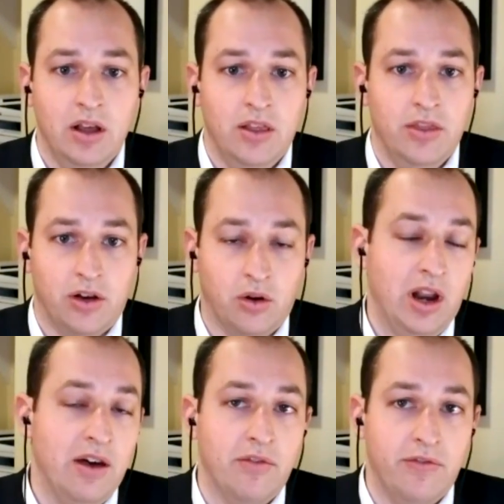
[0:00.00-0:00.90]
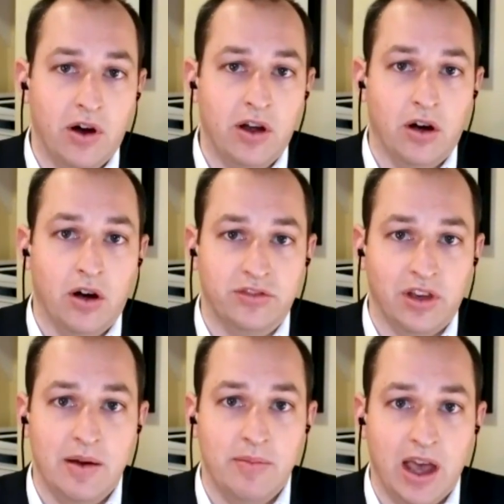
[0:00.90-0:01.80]
they're going to have a very hard
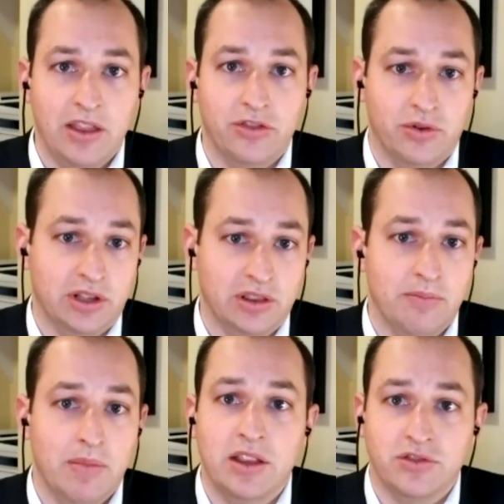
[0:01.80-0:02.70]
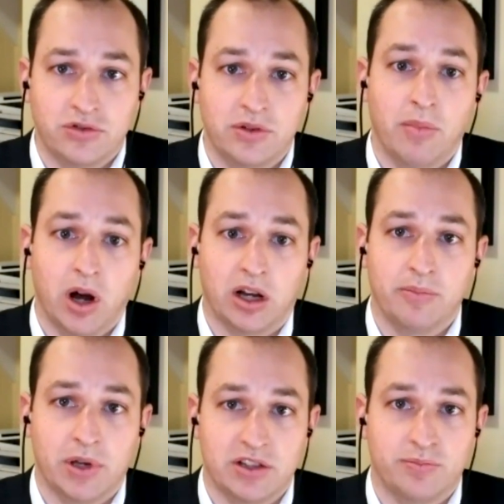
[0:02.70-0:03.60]
time entering the mainstream market
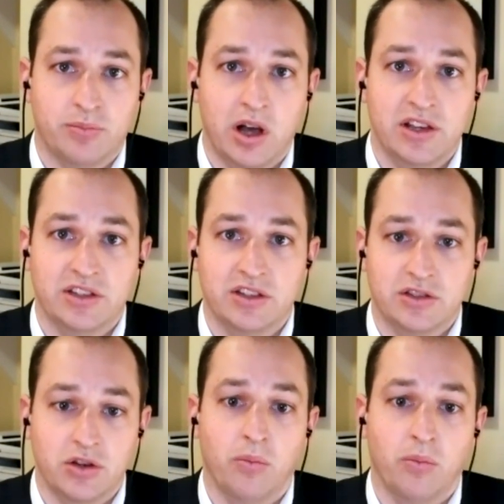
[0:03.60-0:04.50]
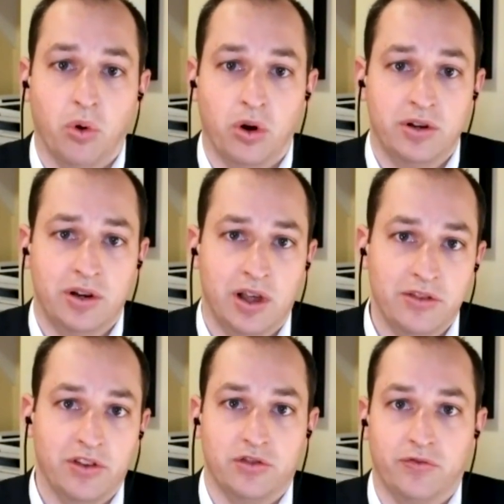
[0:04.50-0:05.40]
because price is so important and
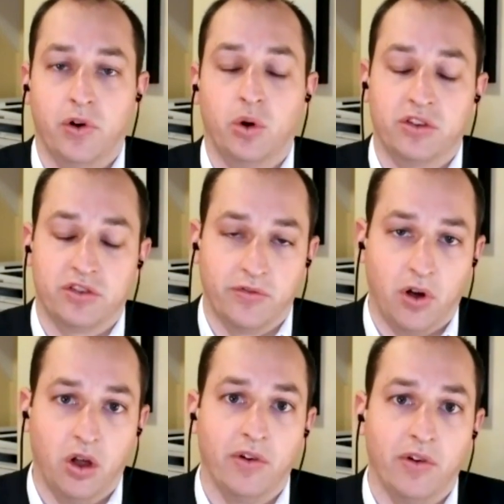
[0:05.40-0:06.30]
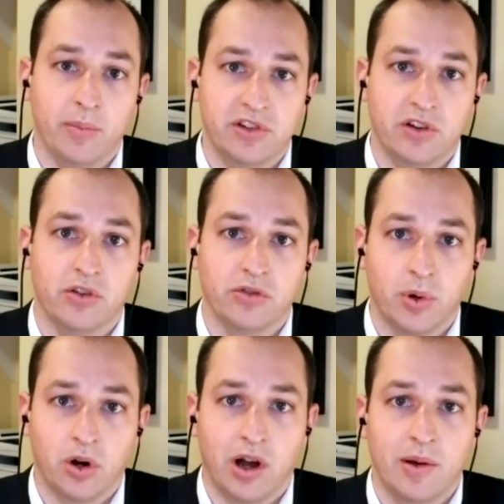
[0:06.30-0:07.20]
such a focus of all of our materials
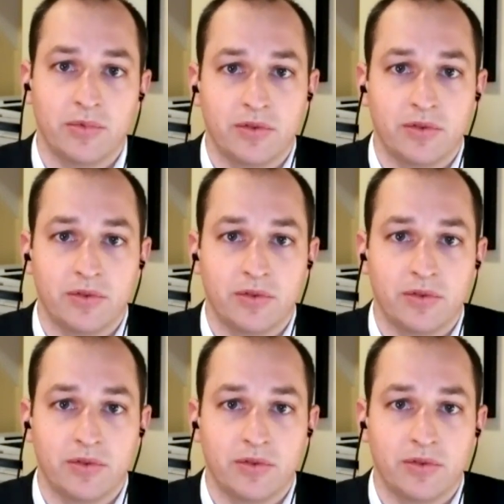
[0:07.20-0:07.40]
programs.